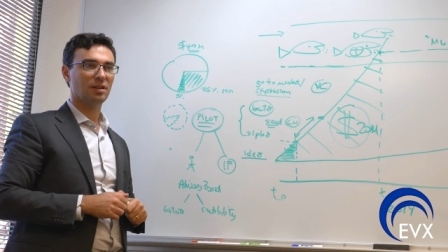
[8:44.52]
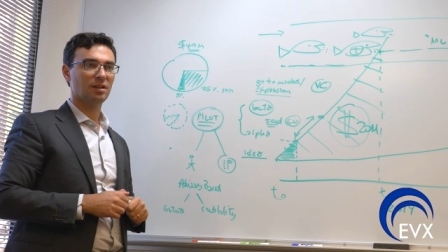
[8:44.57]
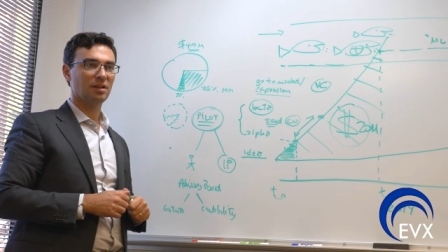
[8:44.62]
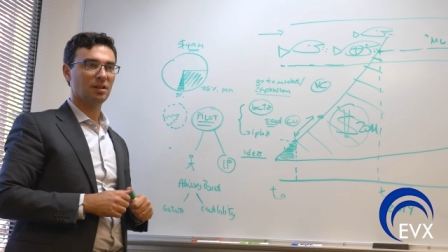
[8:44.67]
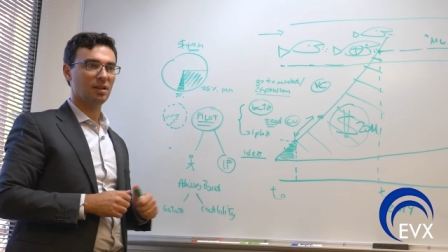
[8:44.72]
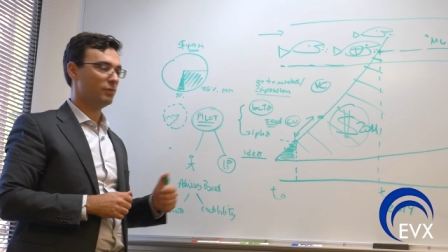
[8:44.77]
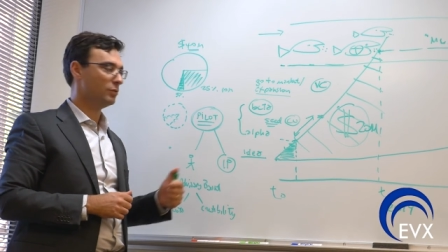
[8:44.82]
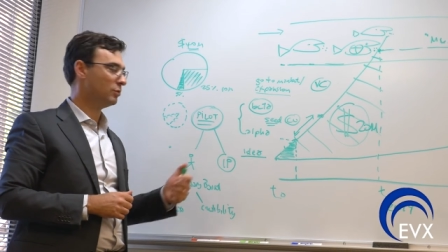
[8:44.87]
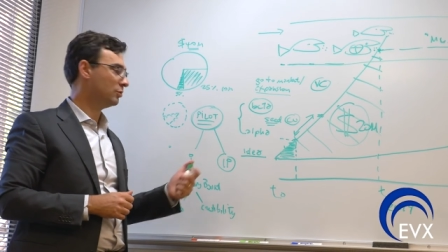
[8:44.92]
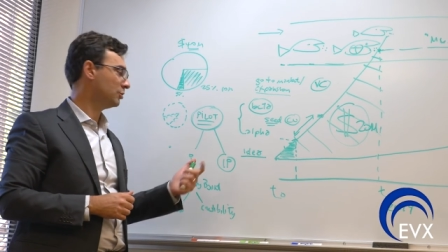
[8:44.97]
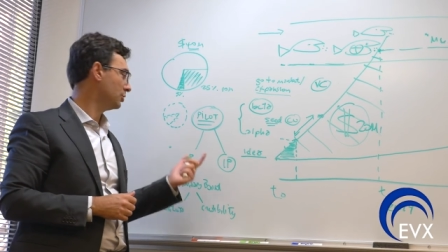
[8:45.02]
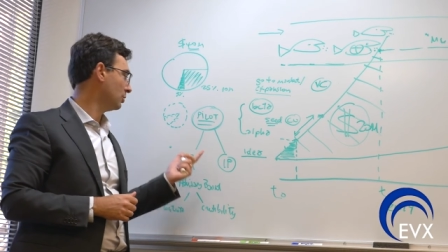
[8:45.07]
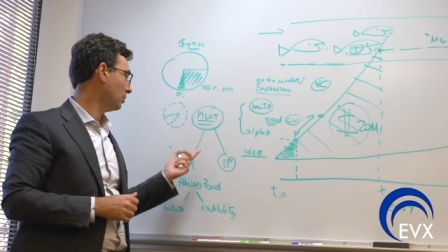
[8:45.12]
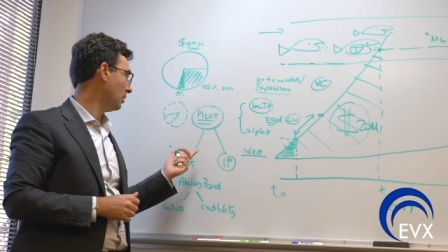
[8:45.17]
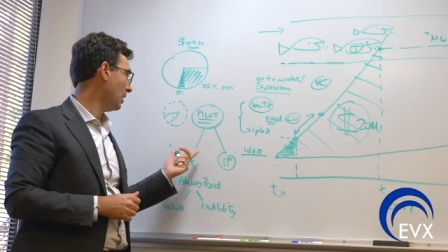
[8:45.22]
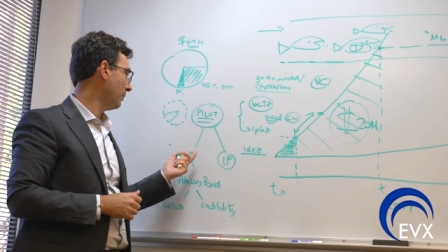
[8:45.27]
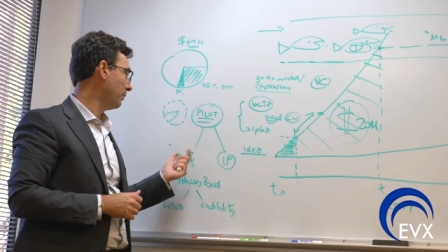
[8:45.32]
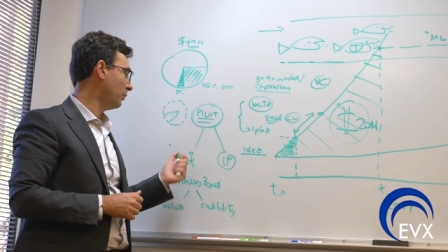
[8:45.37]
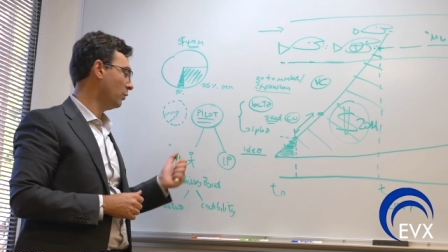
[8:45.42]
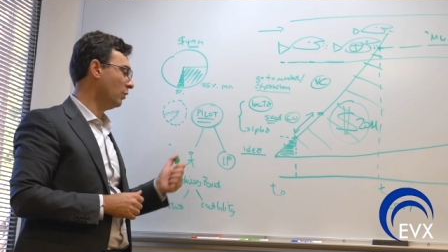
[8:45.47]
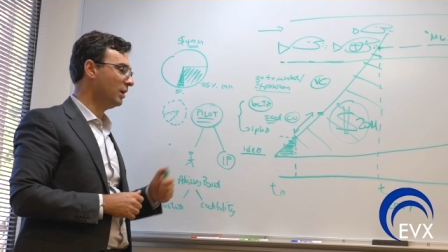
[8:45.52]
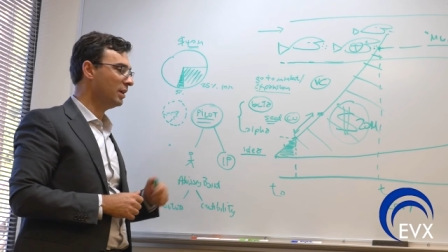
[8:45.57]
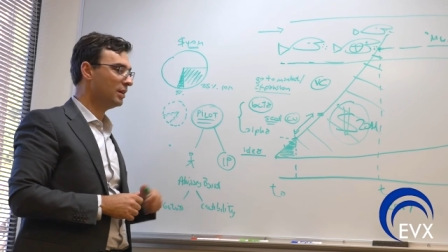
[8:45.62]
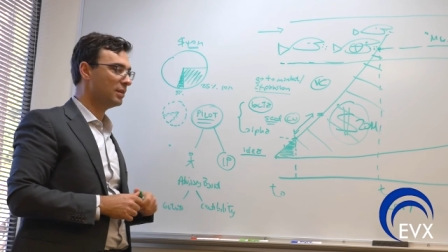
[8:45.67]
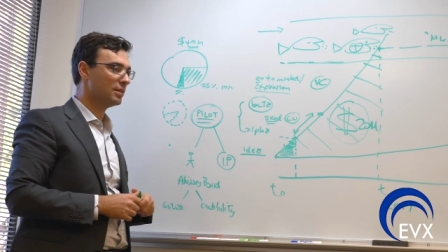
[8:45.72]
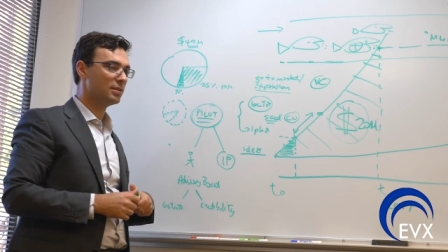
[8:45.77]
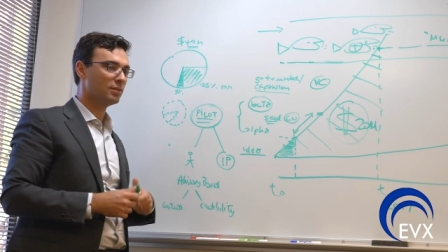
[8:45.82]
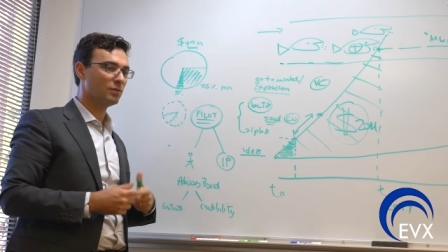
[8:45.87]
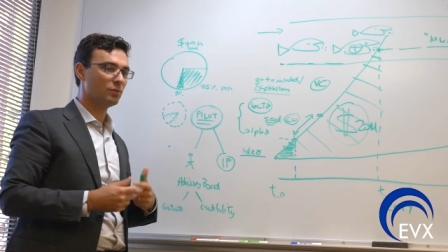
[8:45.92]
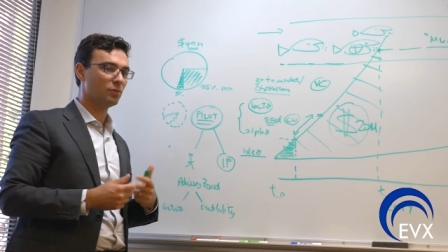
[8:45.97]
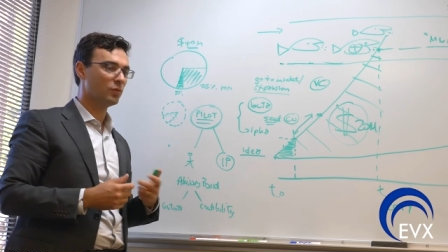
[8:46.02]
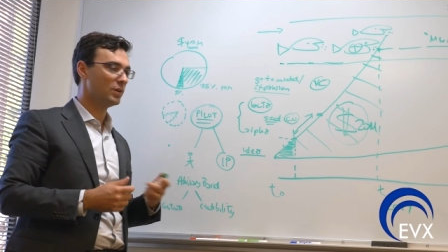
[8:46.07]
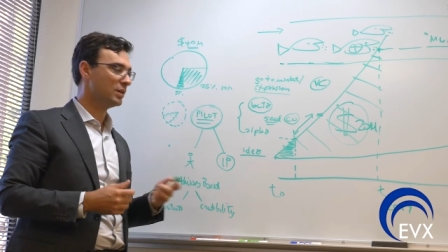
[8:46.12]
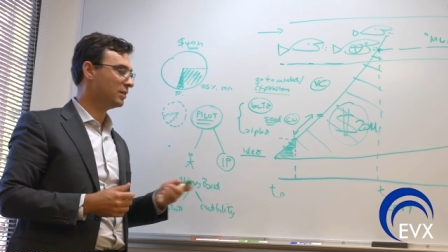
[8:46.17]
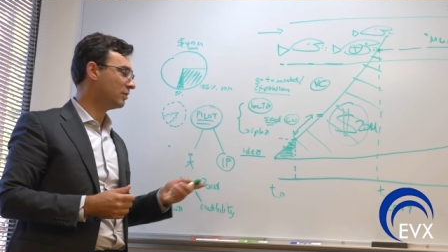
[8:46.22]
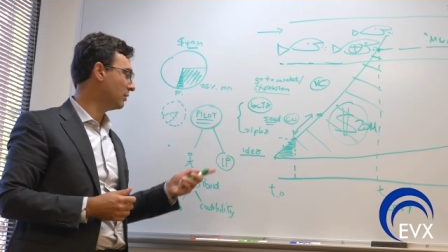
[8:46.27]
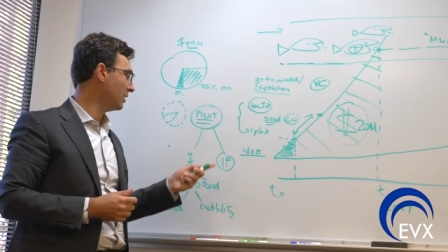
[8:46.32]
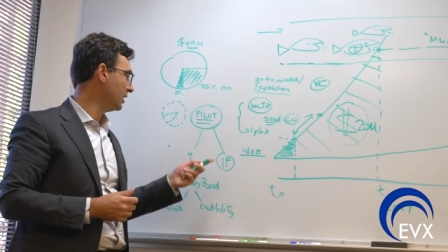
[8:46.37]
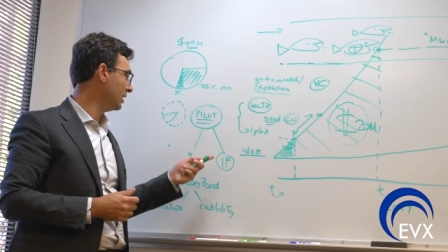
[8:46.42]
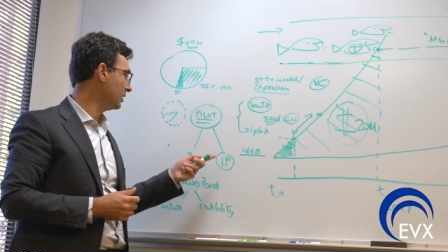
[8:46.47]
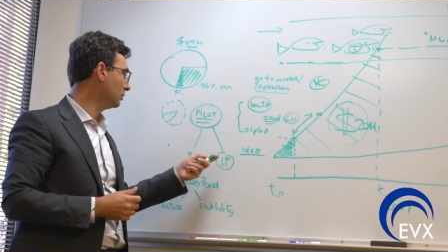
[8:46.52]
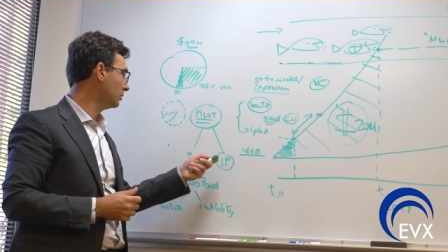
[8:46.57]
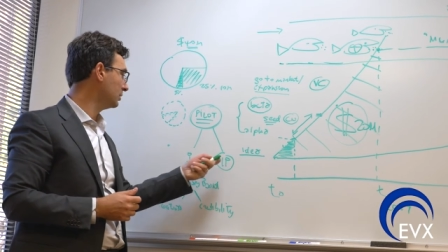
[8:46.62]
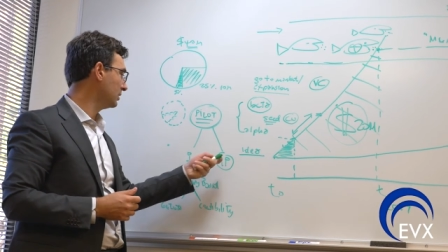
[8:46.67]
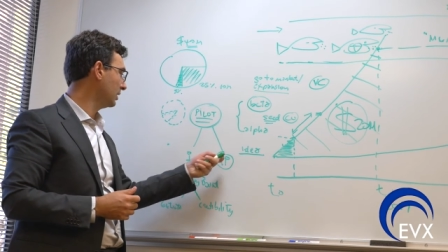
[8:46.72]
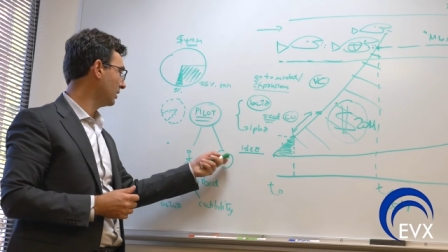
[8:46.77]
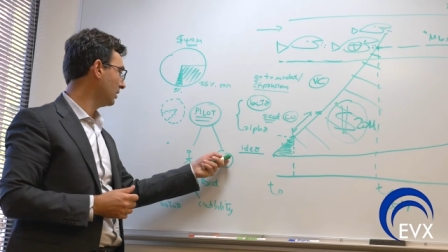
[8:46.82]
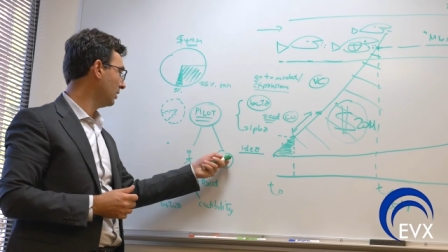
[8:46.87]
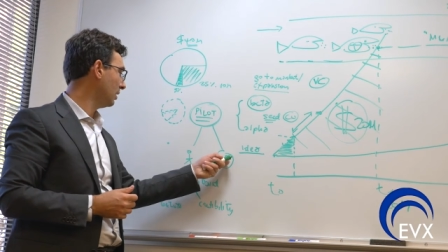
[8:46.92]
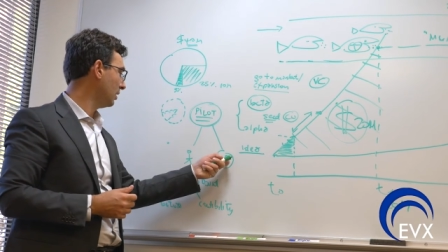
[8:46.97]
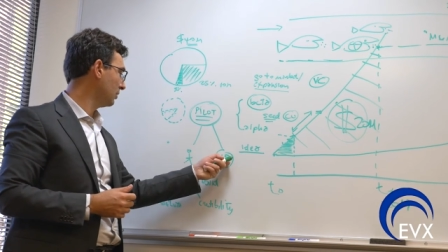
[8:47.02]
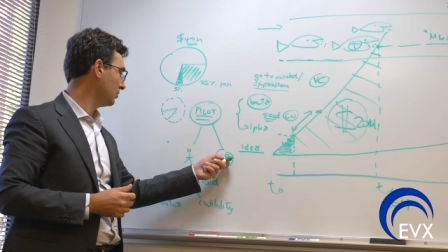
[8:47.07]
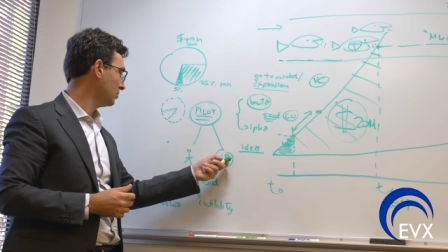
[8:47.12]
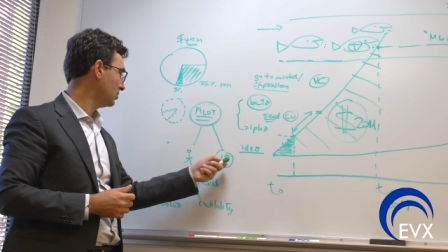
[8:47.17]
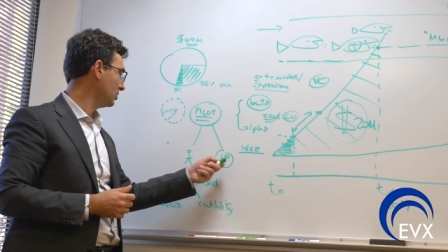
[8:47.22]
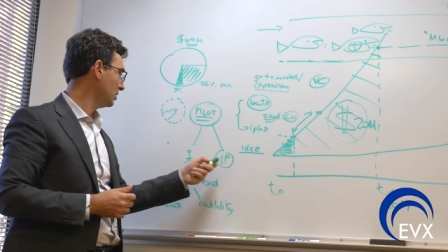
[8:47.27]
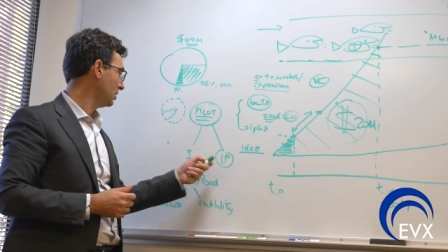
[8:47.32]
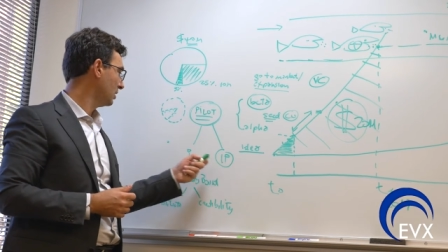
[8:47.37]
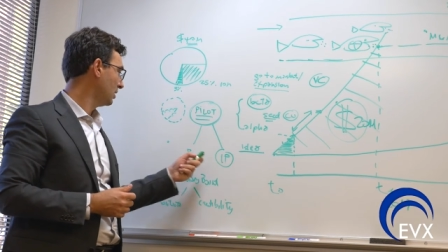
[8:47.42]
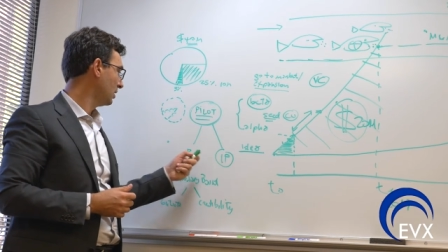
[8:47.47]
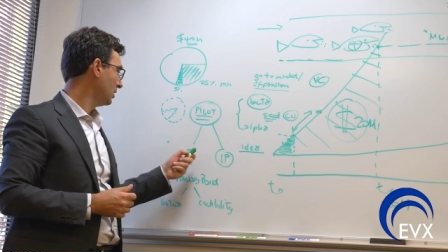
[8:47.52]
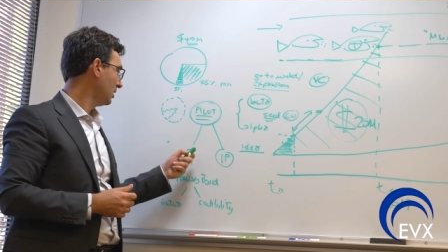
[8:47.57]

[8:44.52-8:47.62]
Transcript: if you show up with with really good technology,